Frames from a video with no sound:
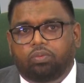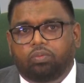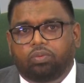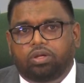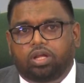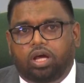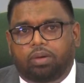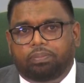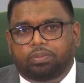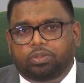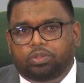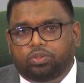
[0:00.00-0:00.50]
with
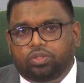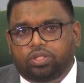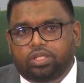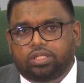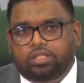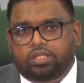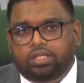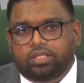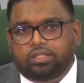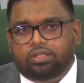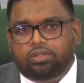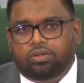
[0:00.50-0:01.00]

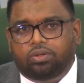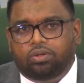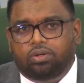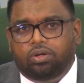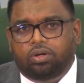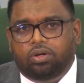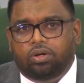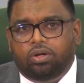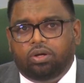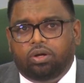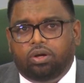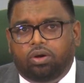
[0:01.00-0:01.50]
opportunity to
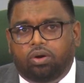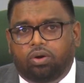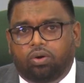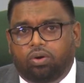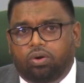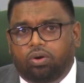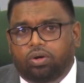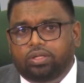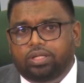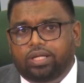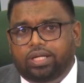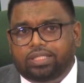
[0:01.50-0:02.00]

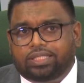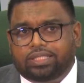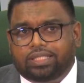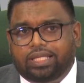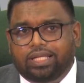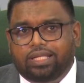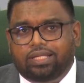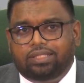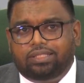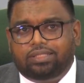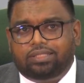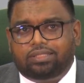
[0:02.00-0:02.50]
hone their
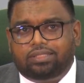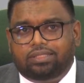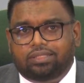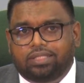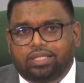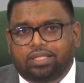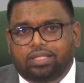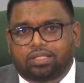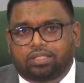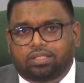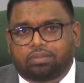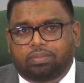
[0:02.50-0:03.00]
skills
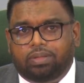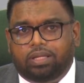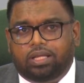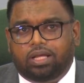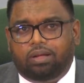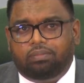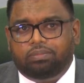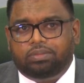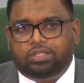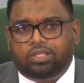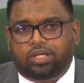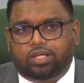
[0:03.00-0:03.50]
needed to
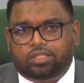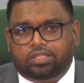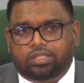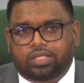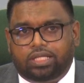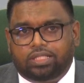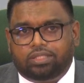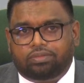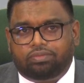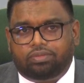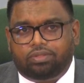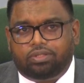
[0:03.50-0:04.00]
become
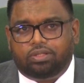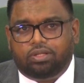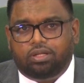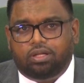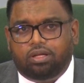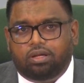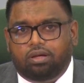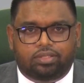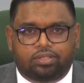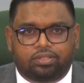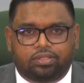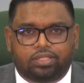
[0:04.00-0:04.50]
successful.
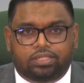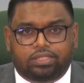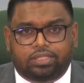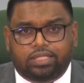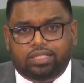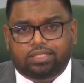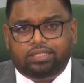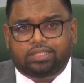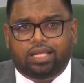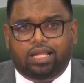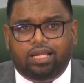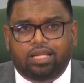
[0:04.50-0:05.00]
The
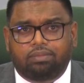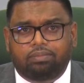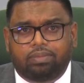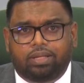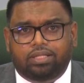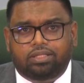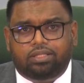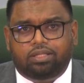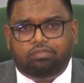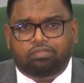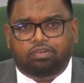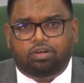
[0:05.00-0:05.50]
sixth
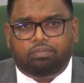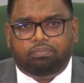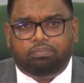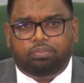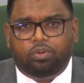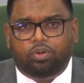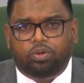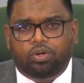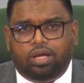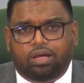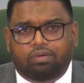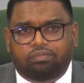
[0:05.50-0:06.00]
element of our
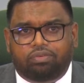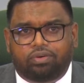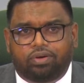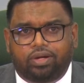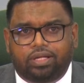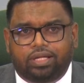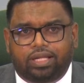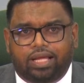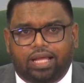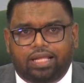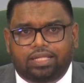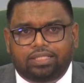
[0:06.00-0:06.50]
program for
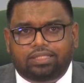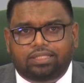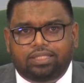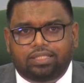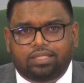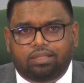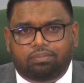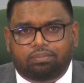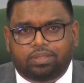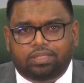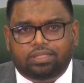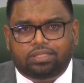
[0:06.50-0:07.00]

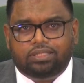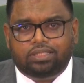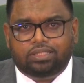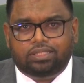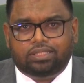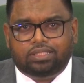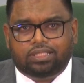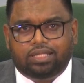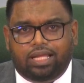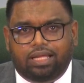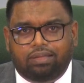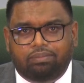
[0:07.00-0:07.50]
enhancing the
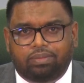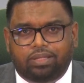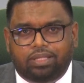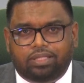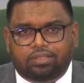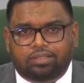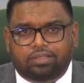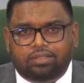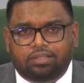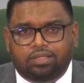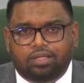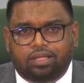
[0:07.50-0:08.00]
business climate
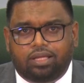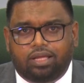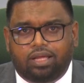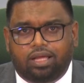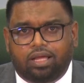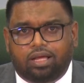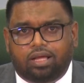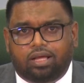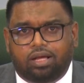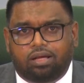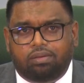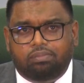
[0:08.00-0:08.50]

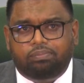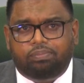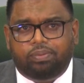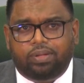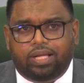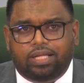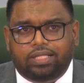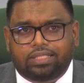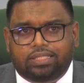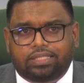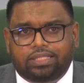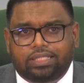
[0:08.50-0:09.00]

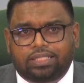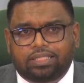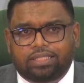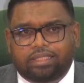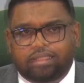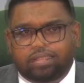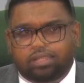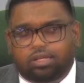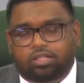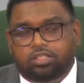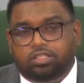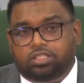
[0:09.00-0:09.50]

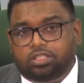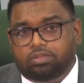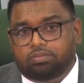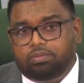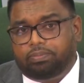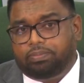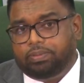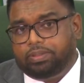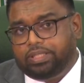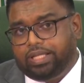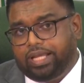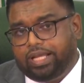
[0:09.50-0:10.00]
encompasses consumer
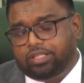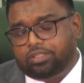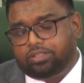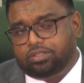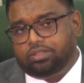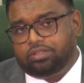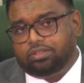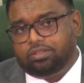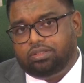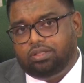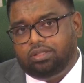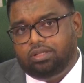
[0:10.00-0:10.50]
protection.